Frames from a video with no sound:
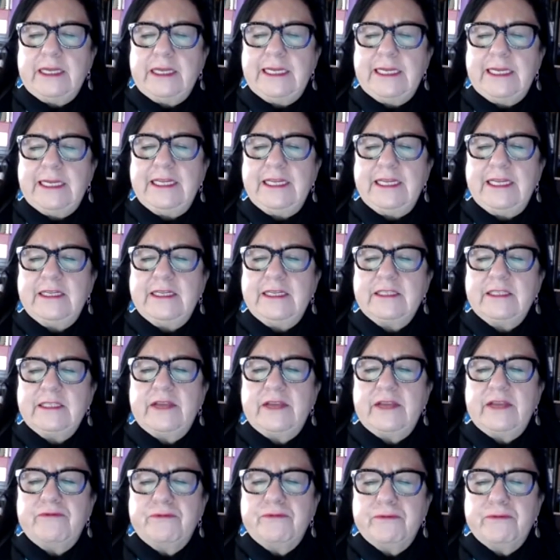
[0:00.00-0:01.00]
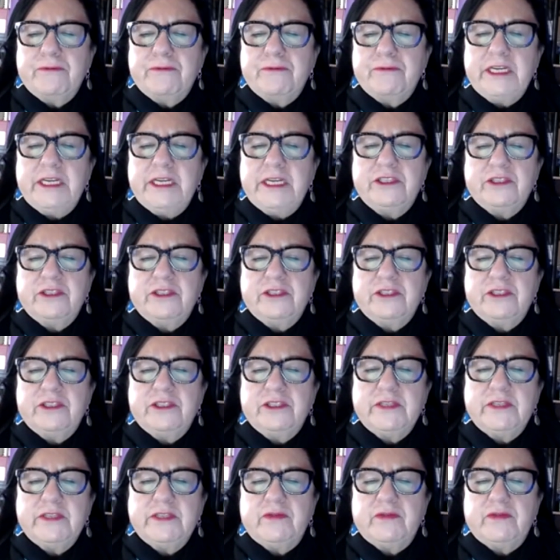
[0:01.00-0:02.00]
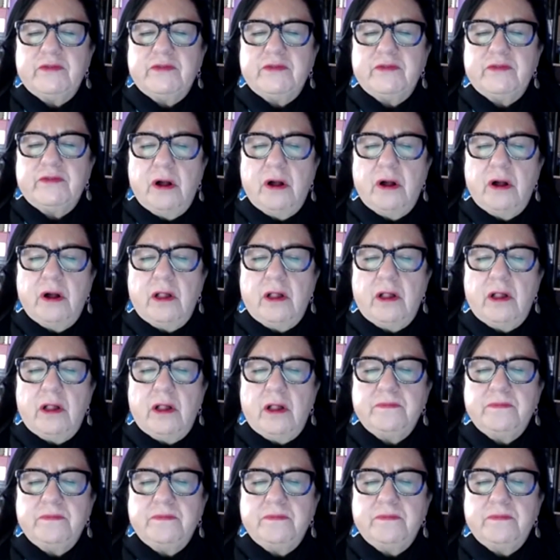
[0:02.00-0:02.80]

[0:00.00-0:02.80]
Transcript: It is a free service for all.